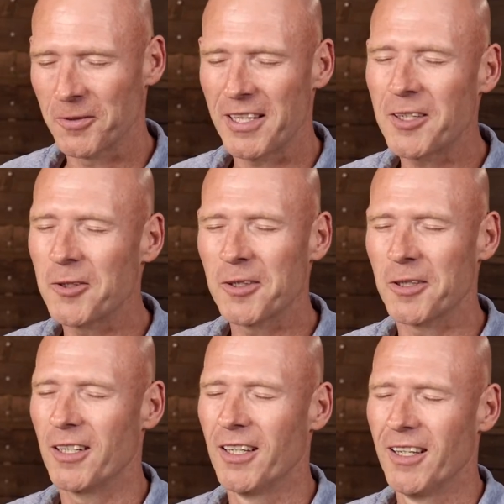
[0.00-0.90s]
We thank you
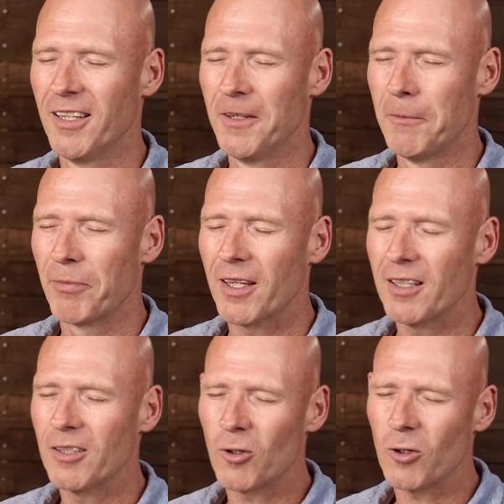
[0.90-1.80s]
that
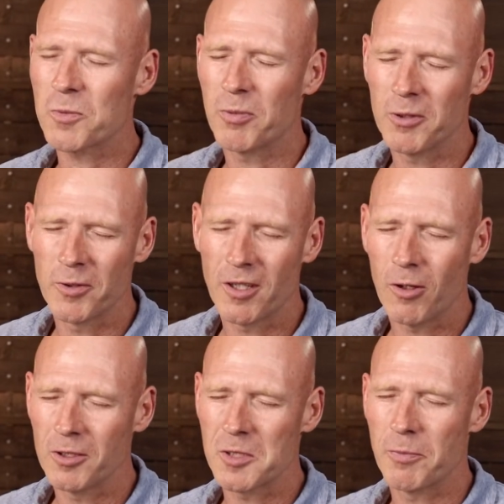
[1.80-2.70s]
in the gospel and with the
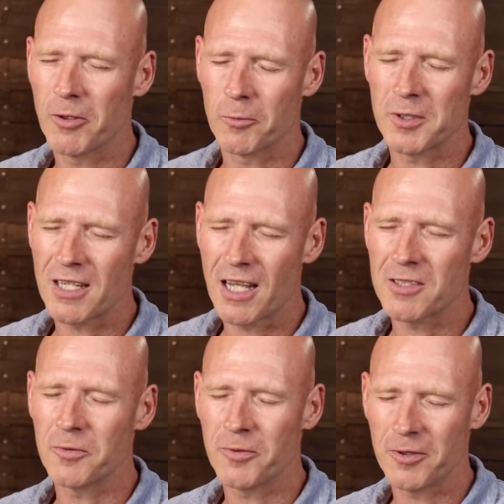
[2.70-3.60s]
Holy Spirit, we
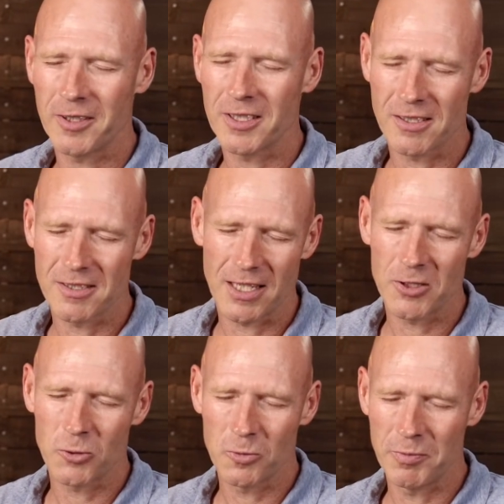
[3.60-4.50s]
start to feel things as they
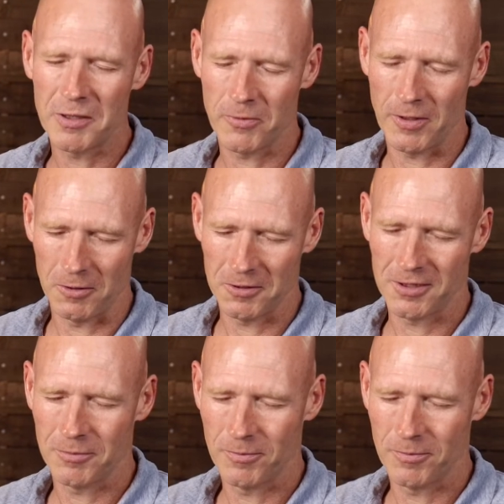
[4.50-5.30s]
should be felt